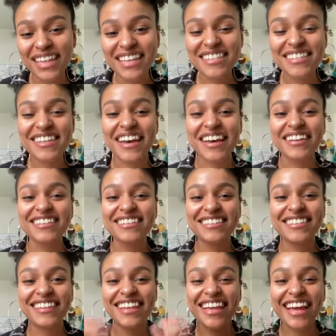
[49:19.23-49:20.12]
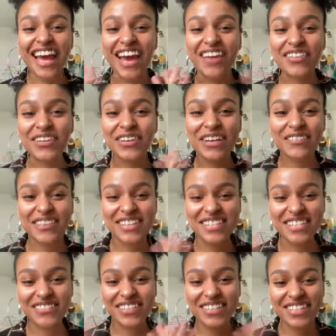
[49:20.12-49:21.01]
Thanks, y'all. Have a great
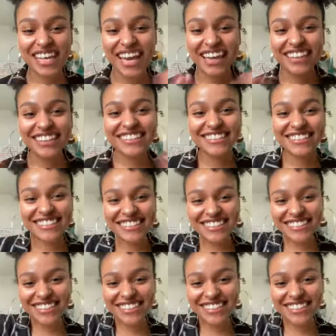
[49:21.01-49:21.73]
rest of your day.